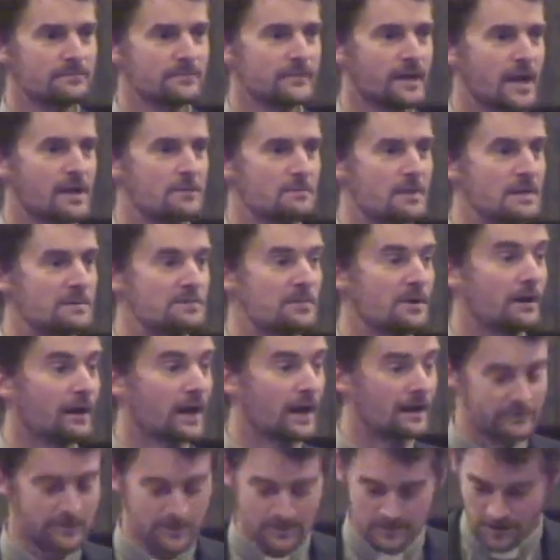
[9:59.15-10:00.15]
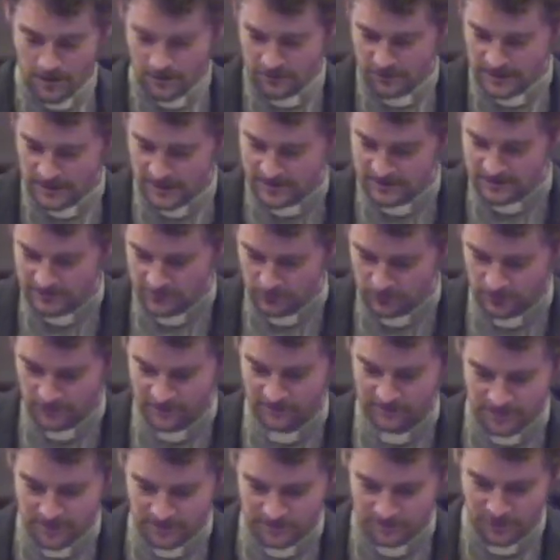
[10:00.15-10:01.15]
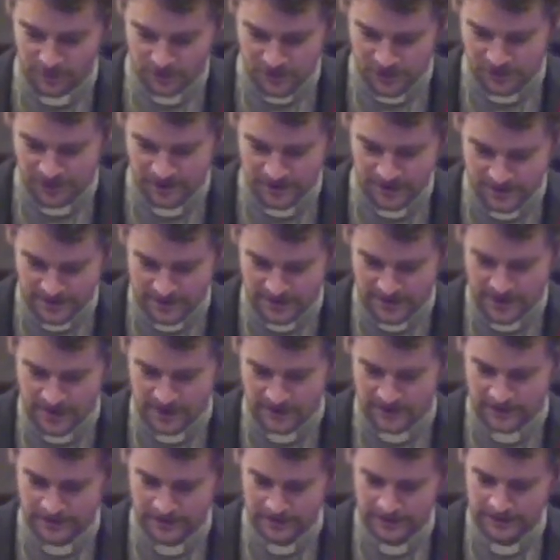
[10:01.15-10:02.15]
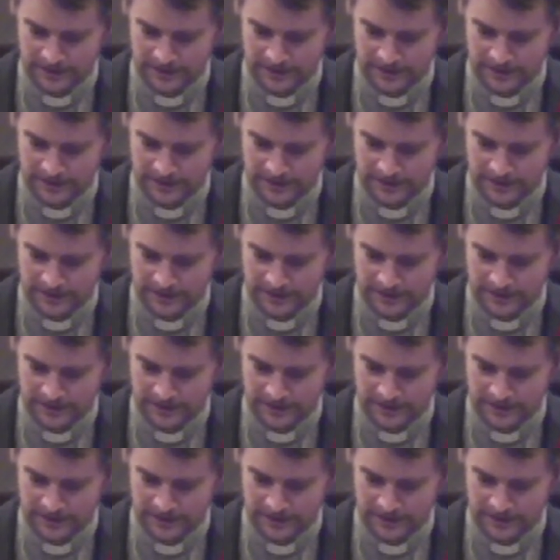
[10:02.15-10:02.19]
and maybe I haven't noticed or I've been pushing it down.